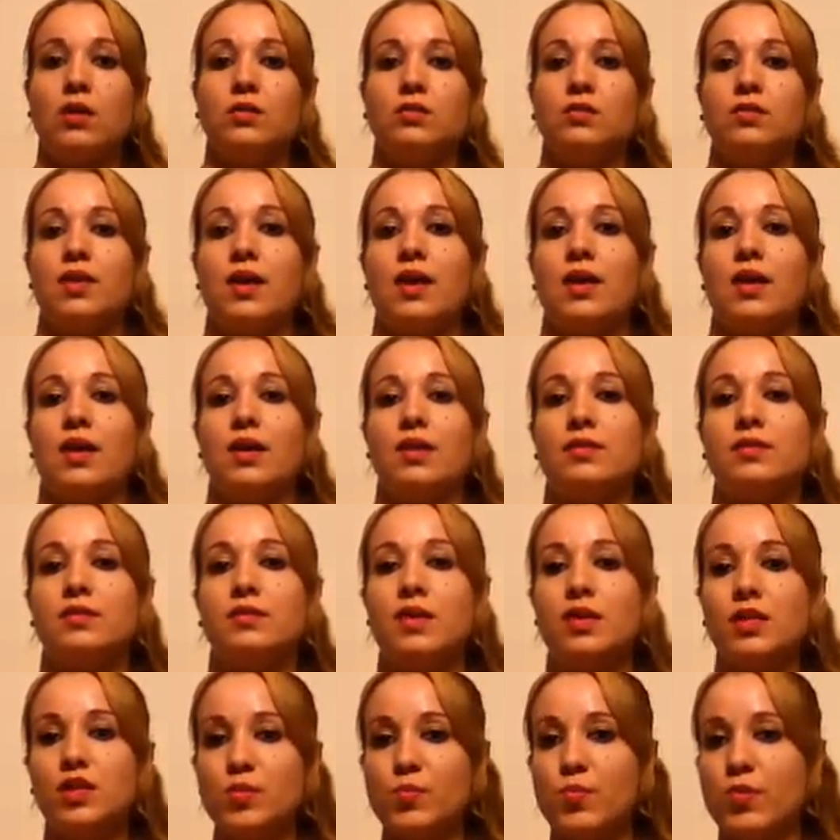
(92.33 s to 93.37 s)
The
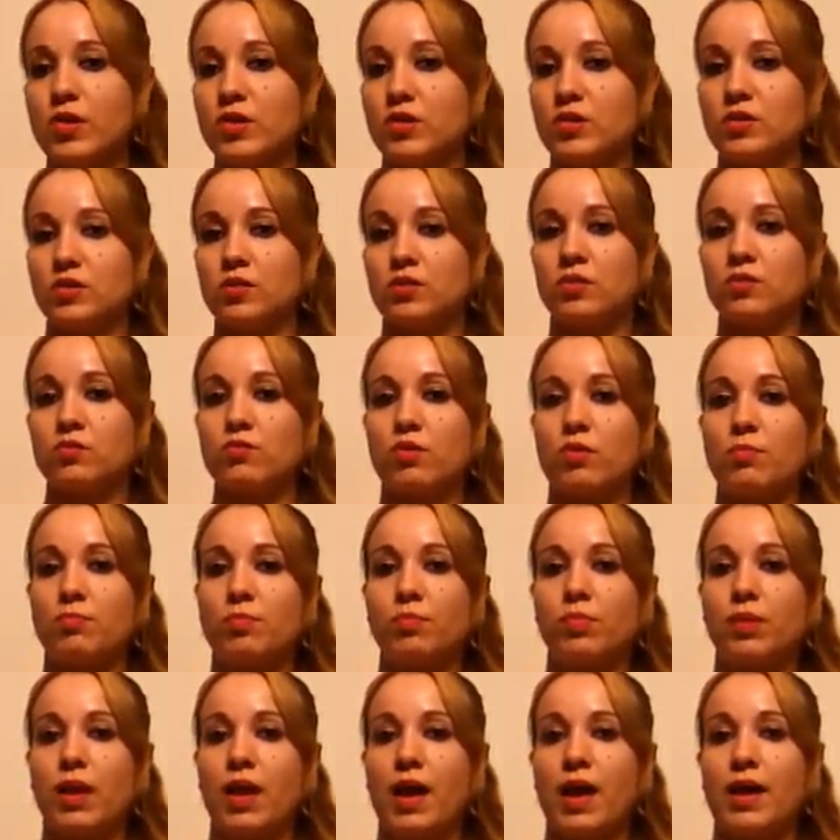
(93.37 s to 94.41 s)
salesperson
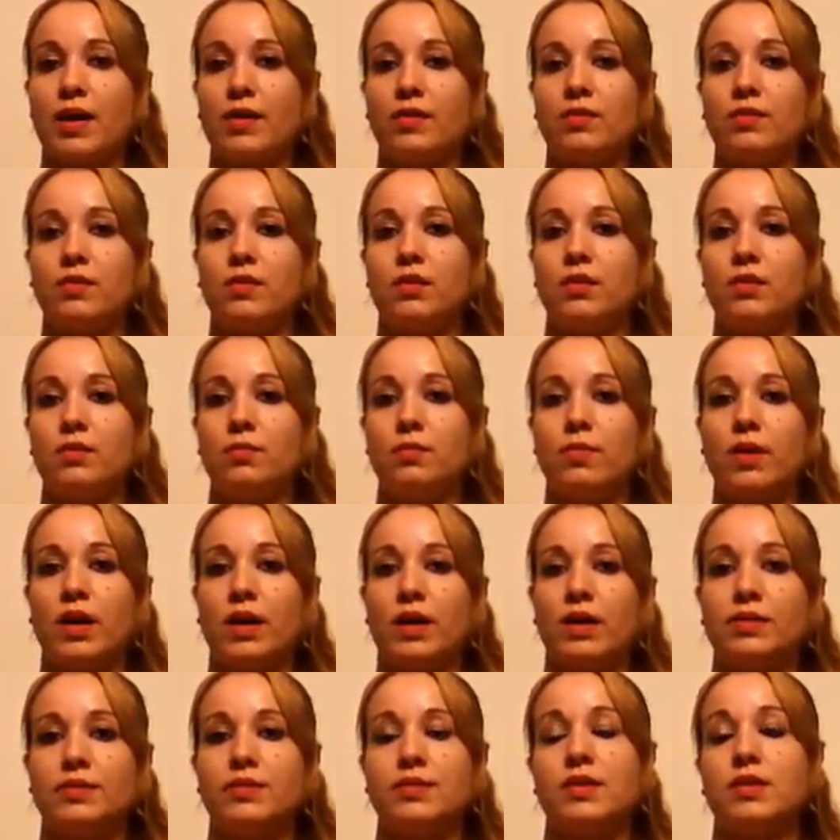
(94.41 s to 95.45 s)
replied
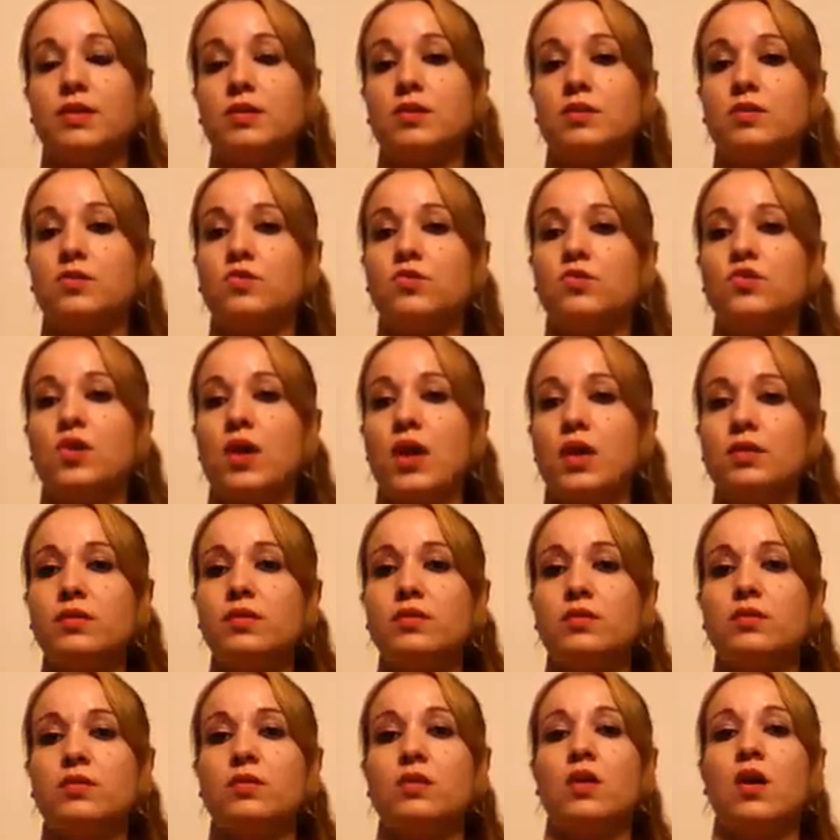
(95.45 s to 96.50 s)
by saying,
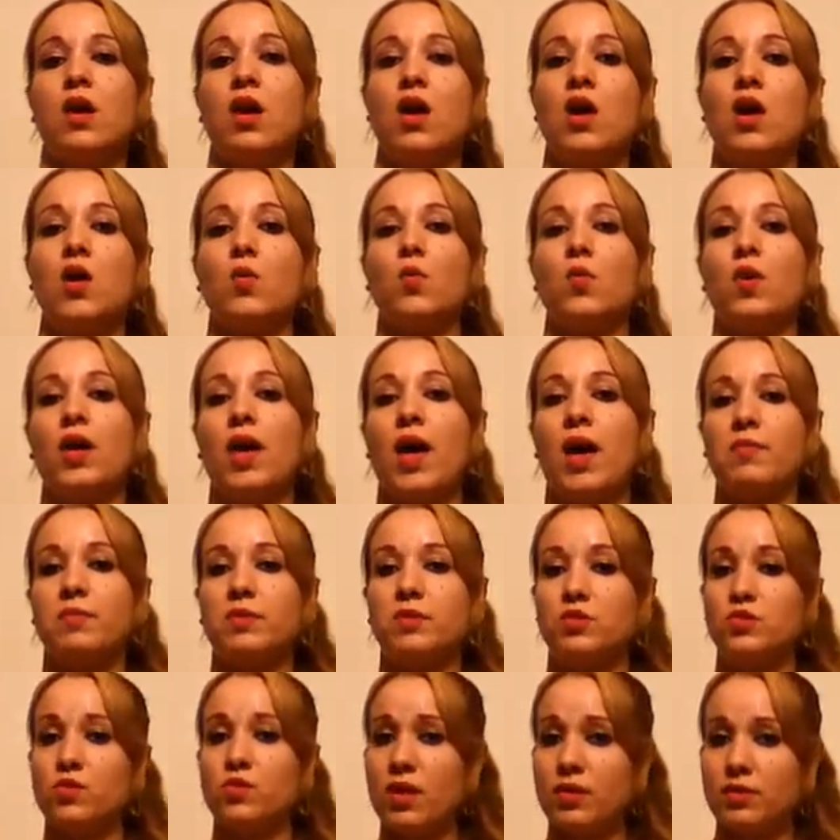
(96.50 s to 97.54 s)
yes, we have
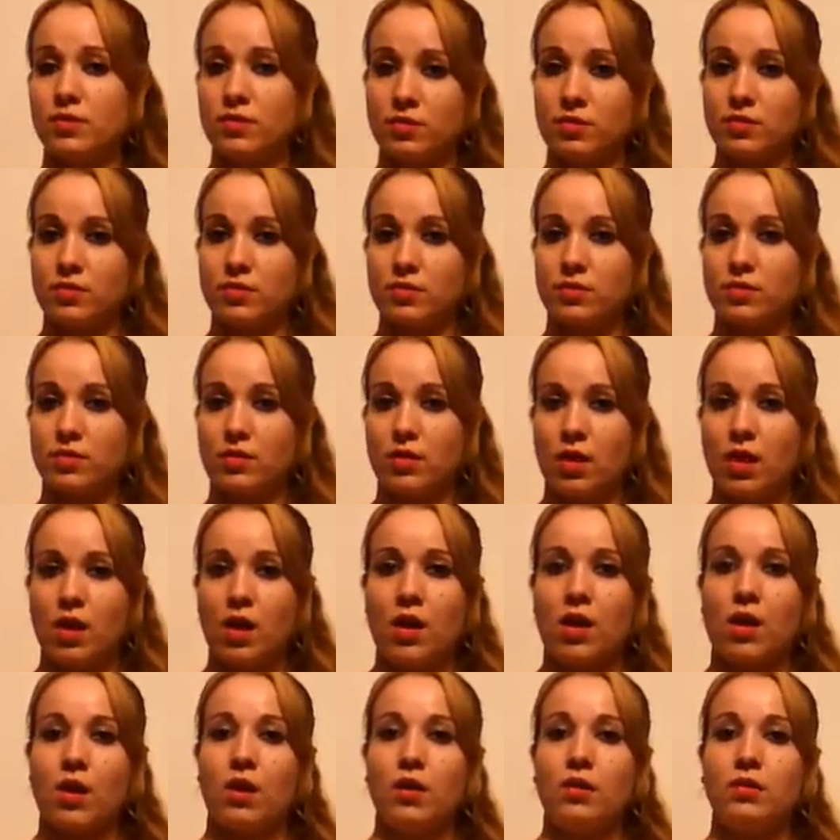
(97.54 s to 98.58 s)
a dress.
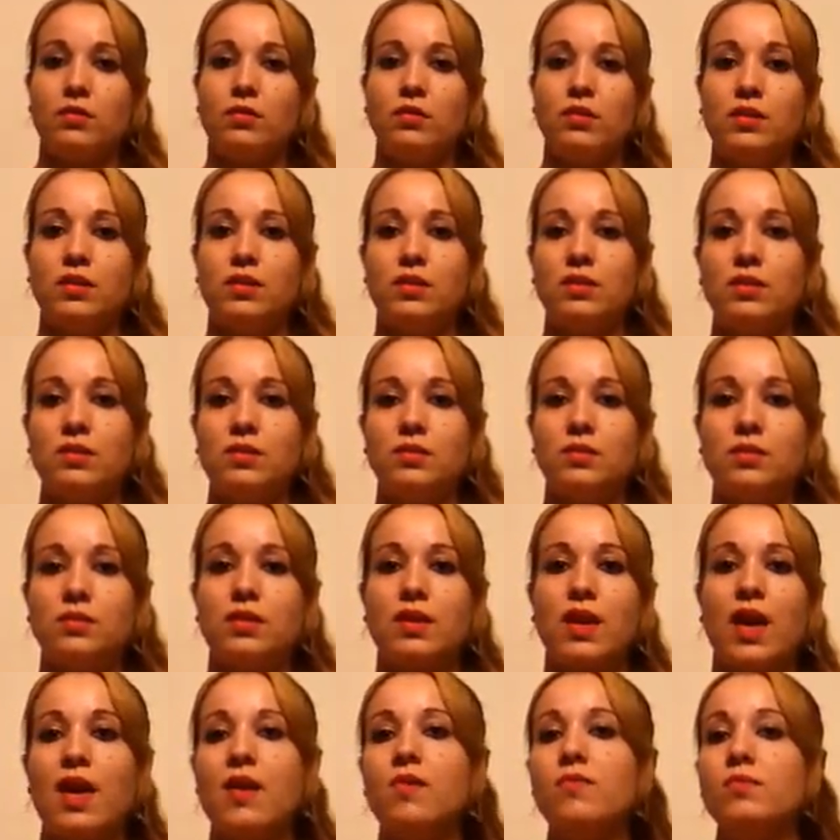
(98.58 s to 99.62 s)
This
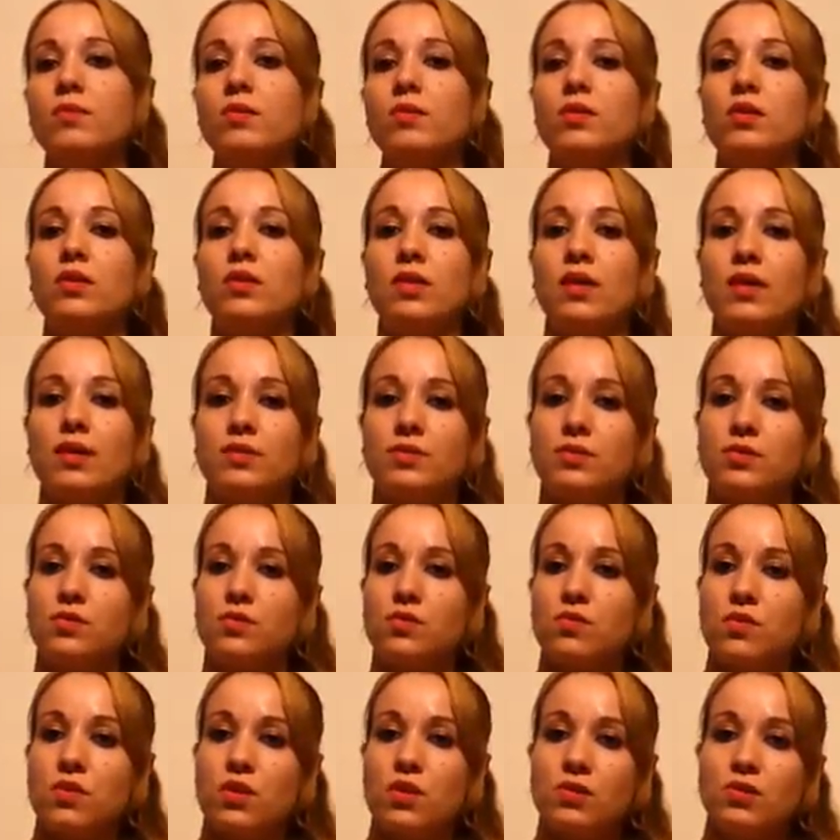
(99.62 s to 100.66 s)
gave
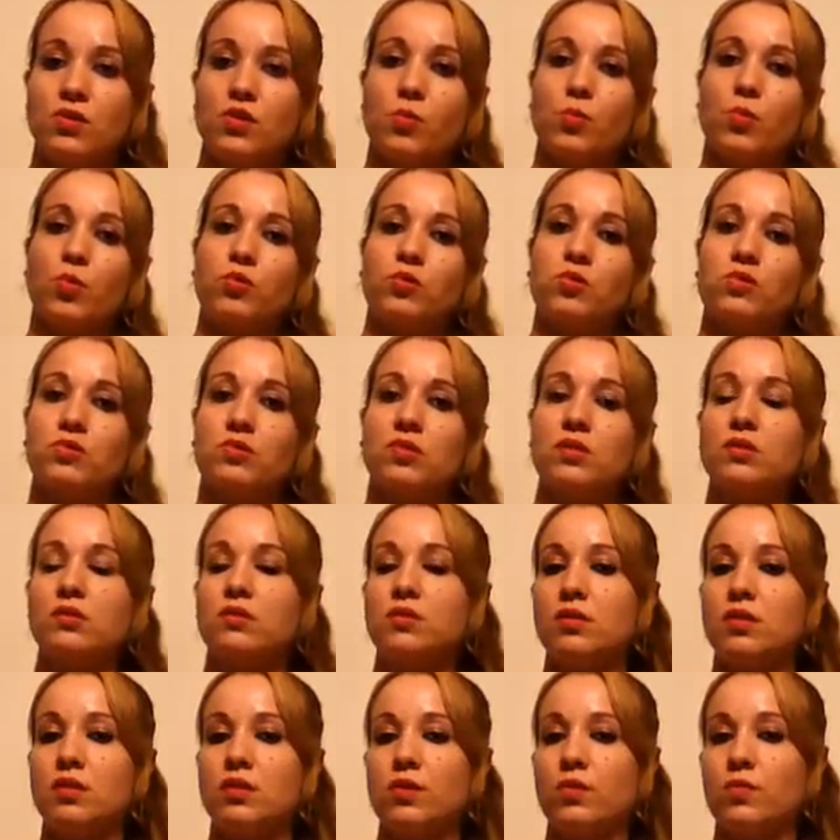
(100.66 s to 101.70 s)
students
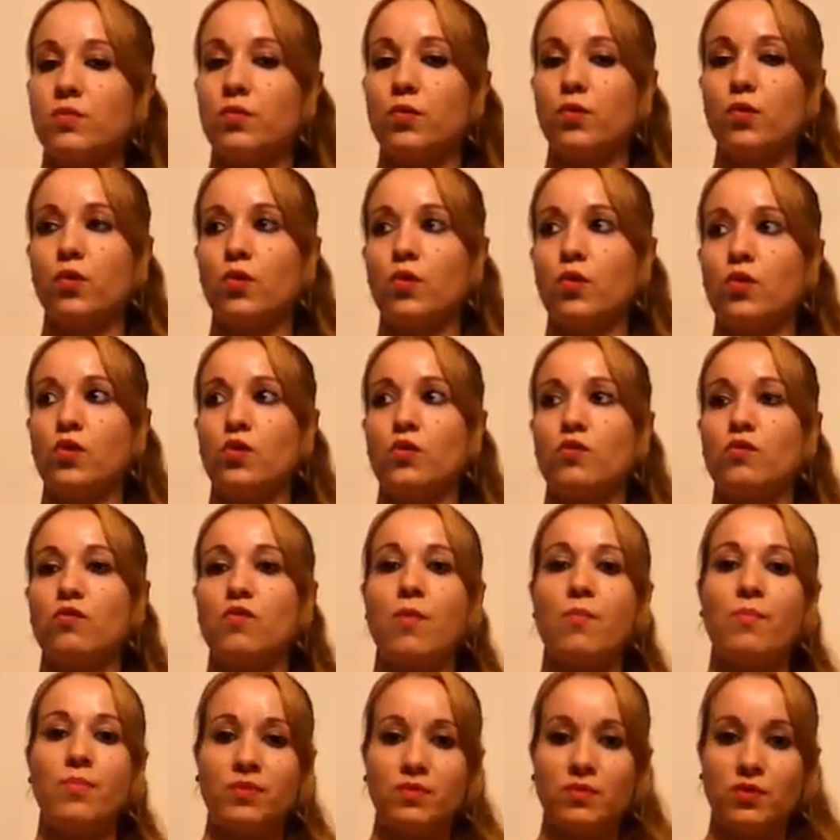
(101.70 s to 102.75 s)
opportunity for
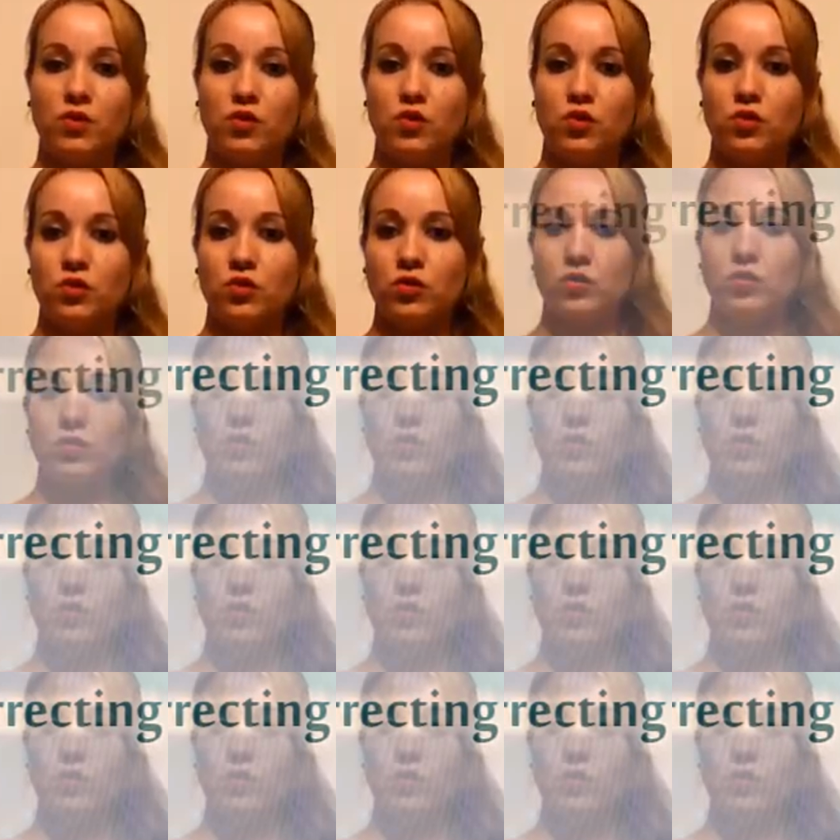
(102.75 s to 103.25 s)
repetition.